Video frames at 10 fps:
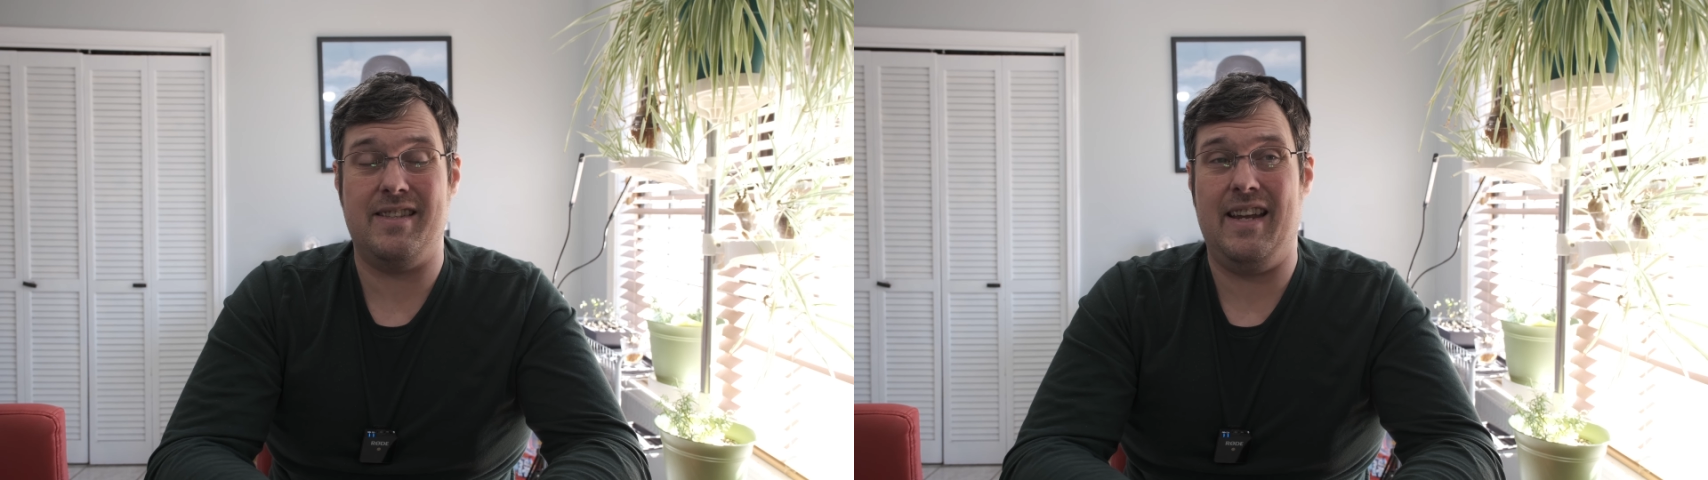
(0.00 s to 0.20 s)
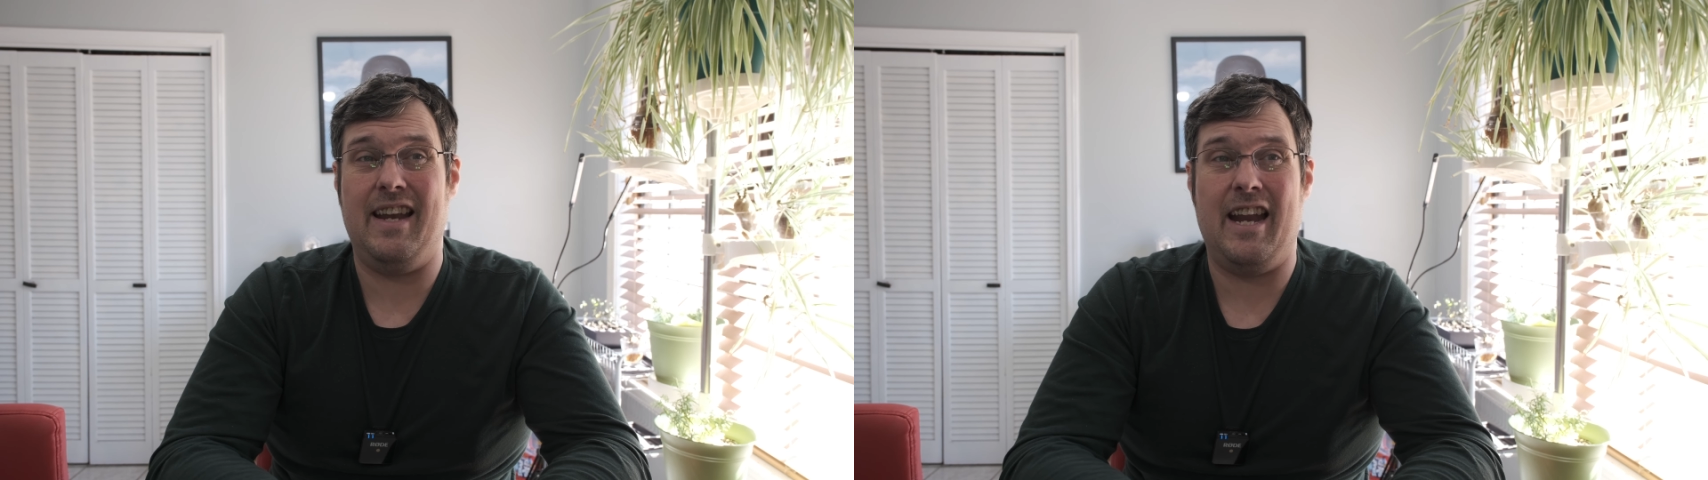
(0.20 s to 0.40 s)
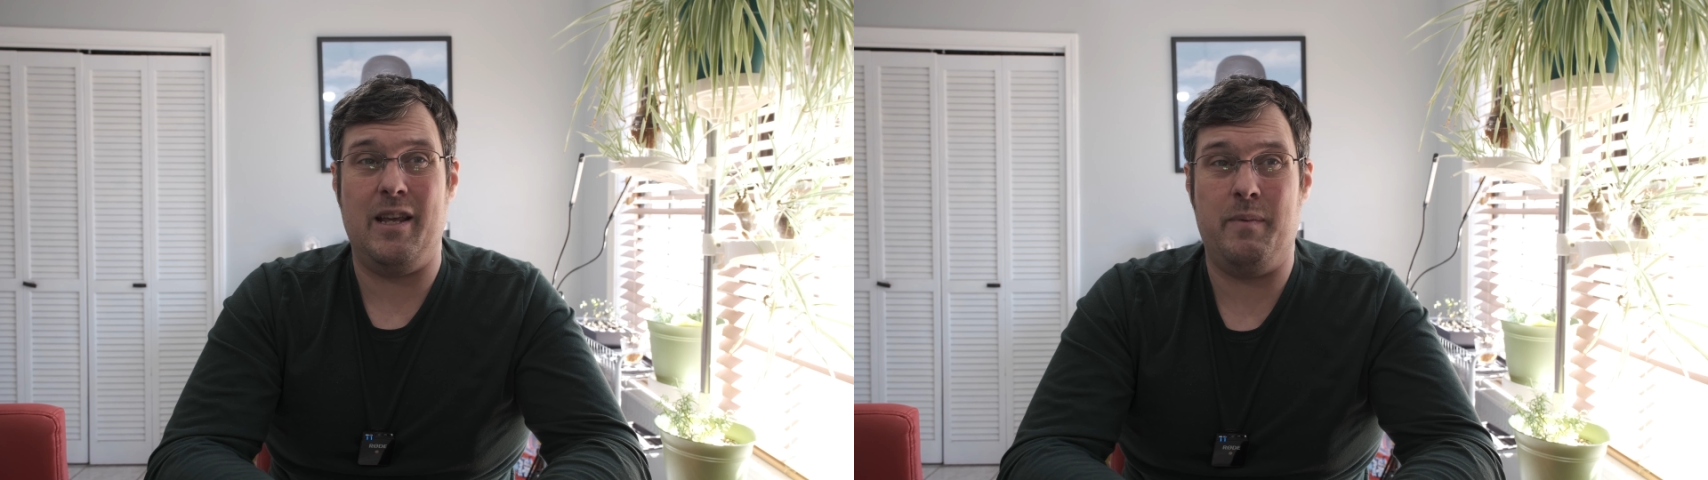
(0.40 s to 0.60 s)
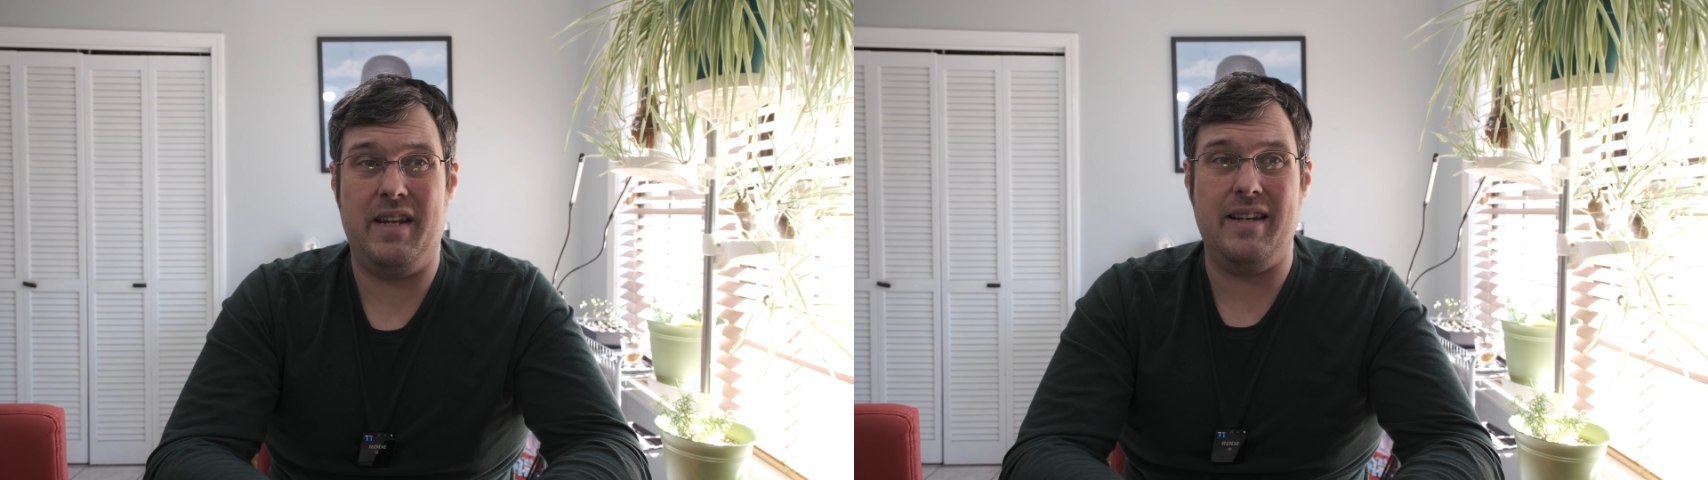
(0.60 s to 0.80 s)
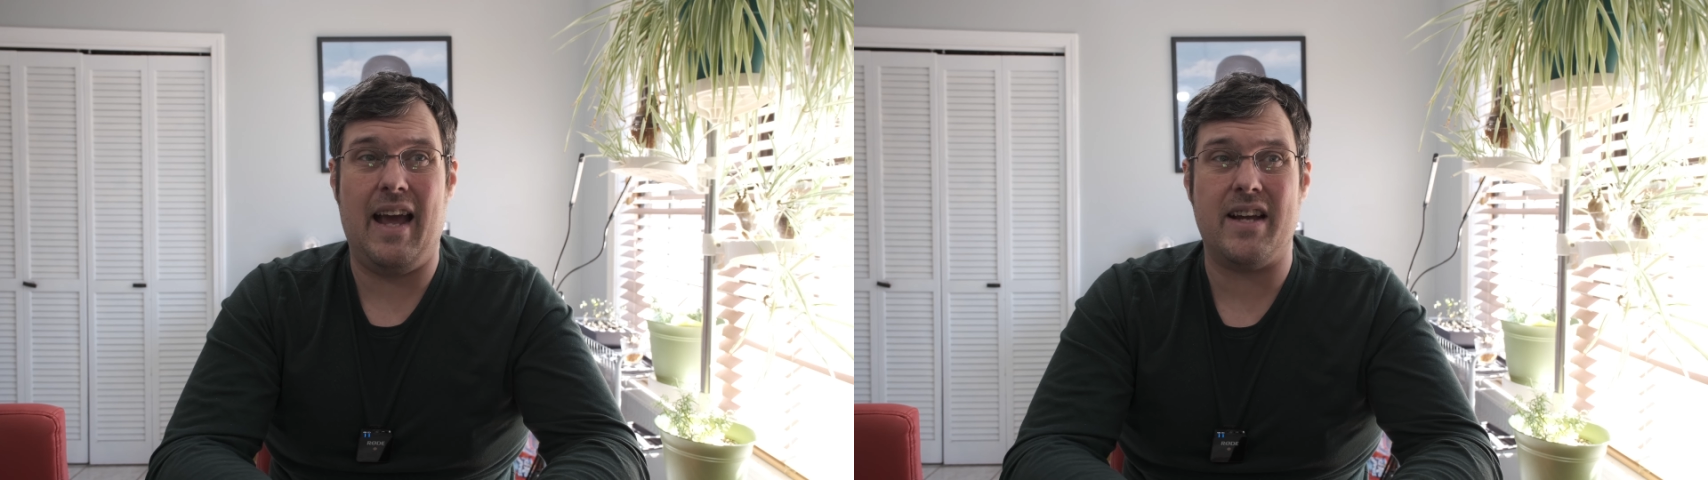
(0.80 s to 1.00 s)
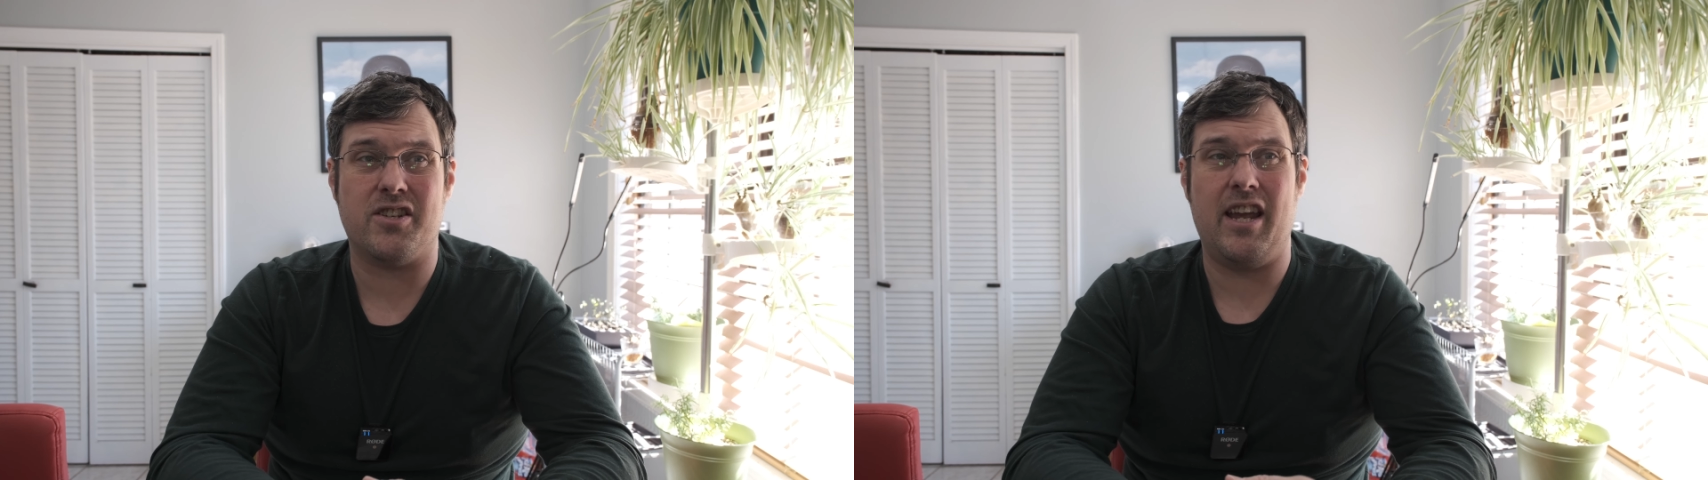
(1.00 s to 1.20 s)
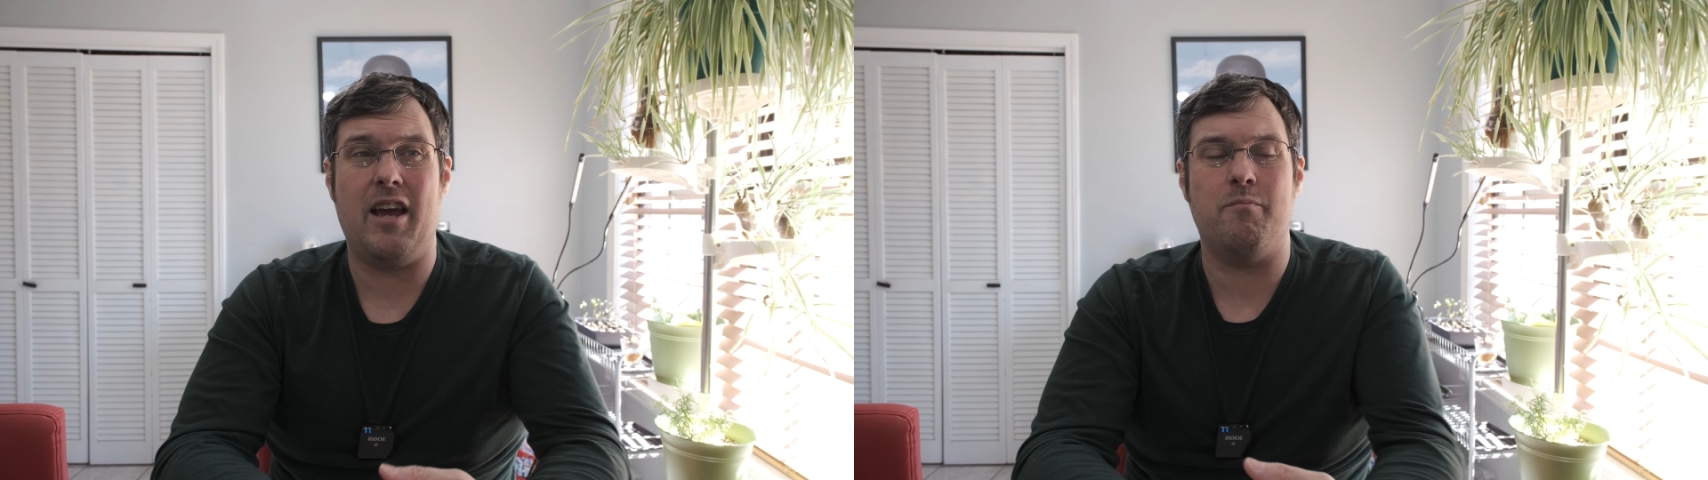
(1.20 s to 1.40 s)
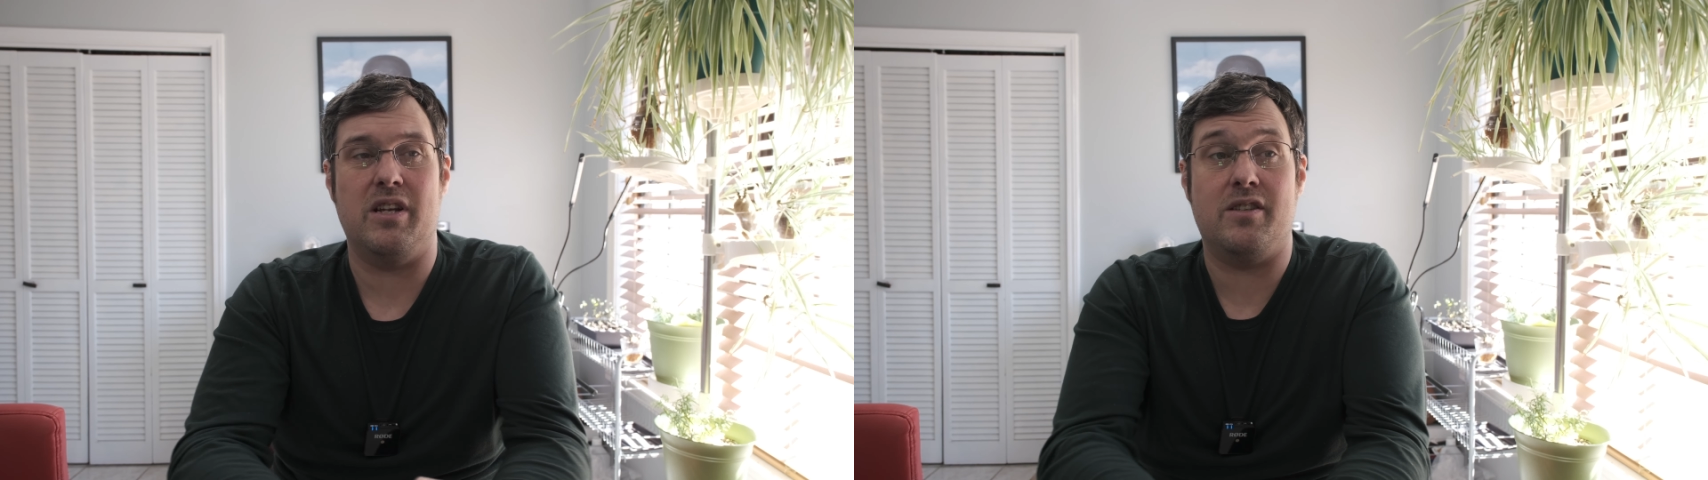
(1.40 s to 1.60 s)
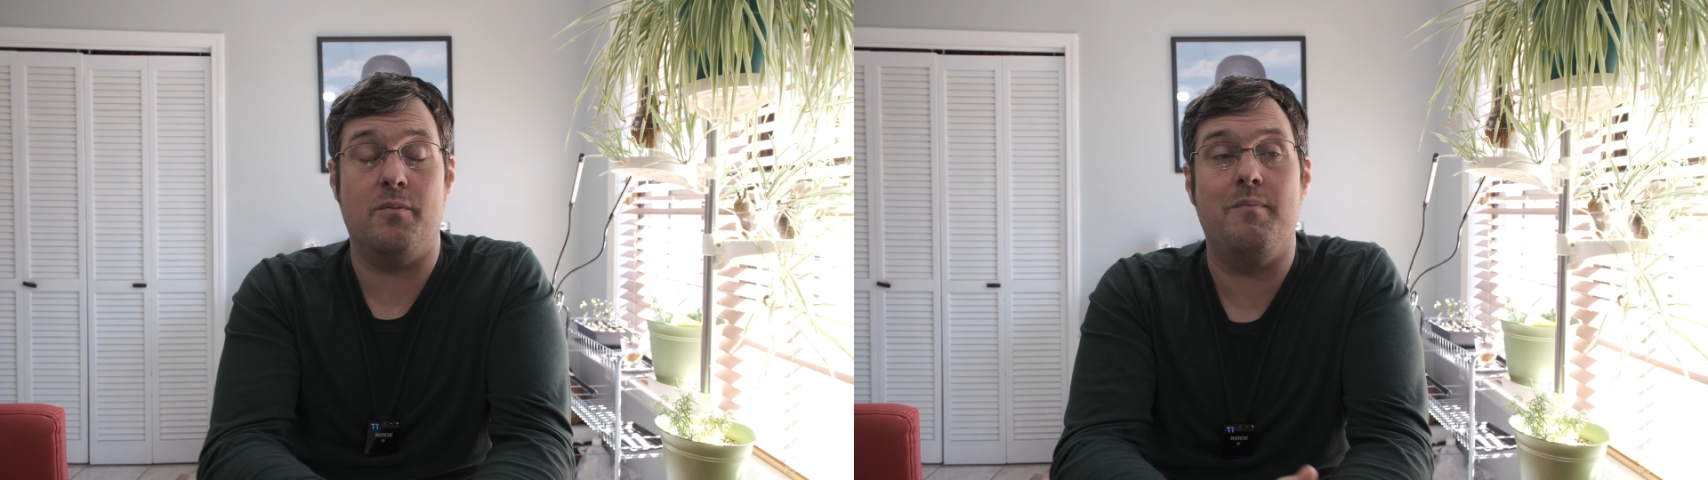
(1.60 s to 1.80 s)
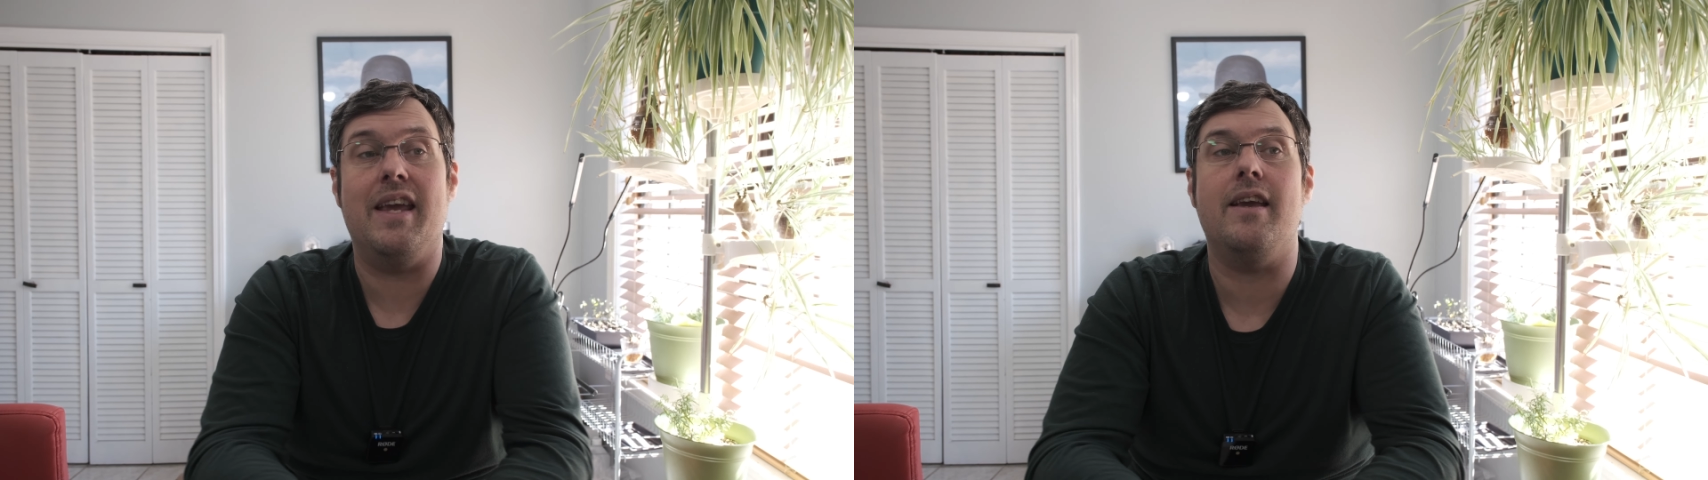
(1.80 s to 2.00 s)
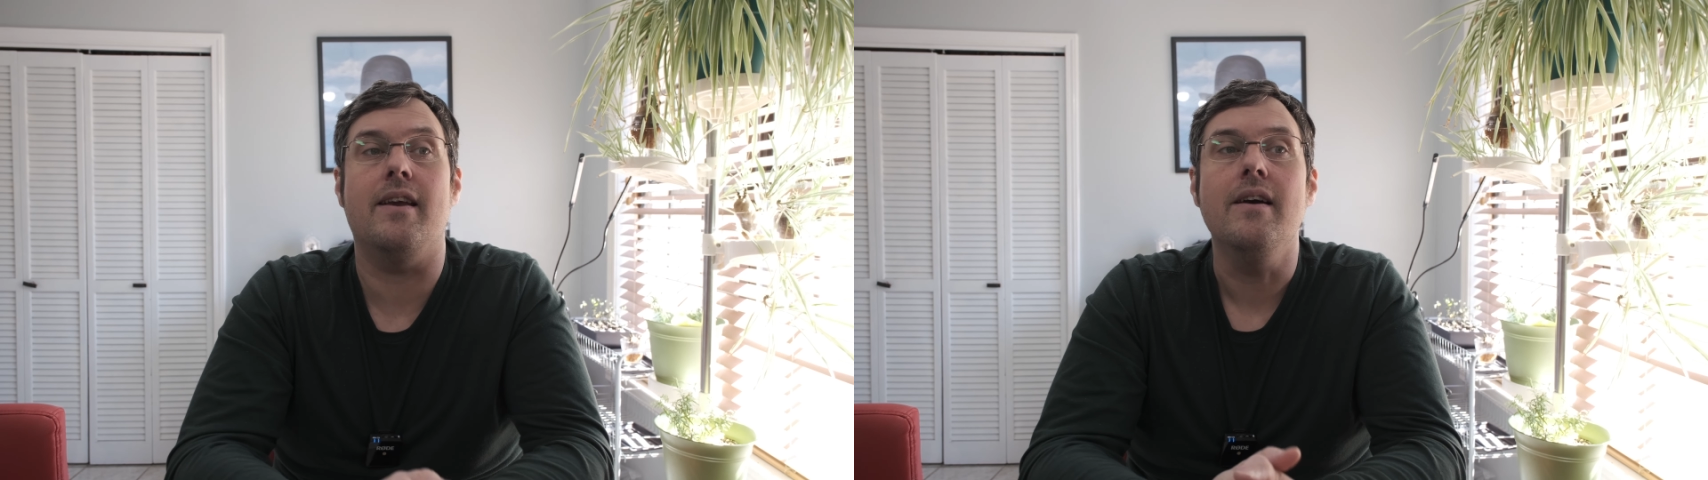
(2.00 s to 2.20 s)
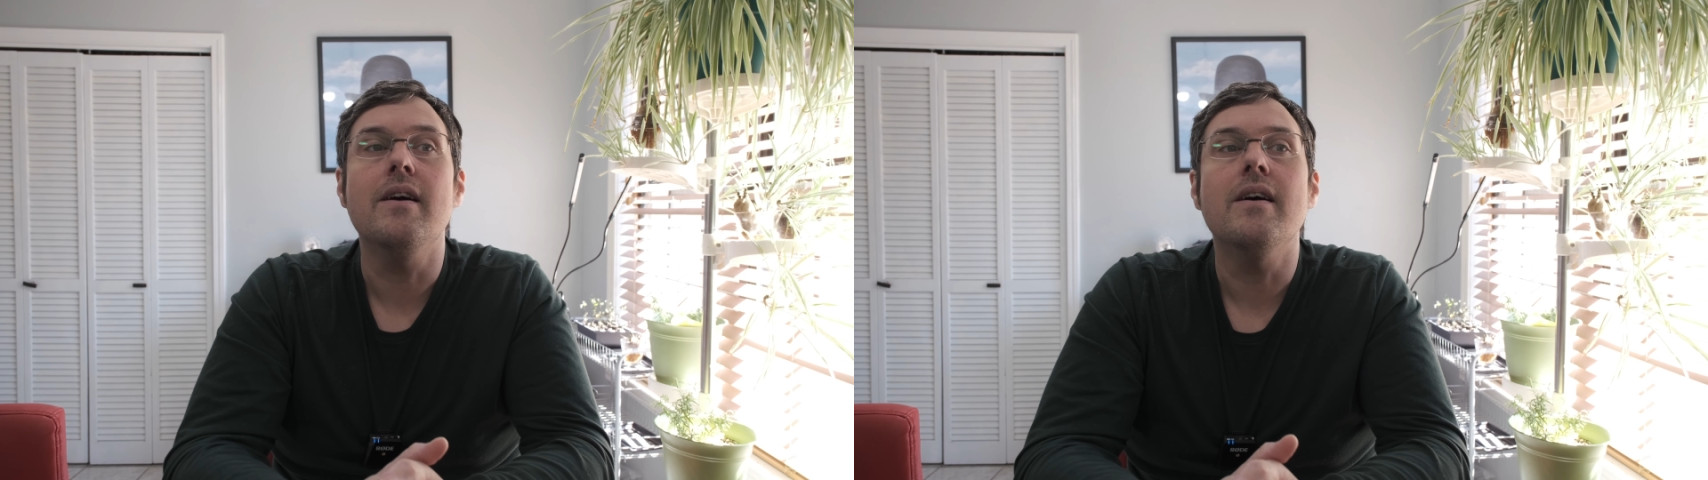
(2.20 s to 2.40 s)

1080p dash cam, but to me,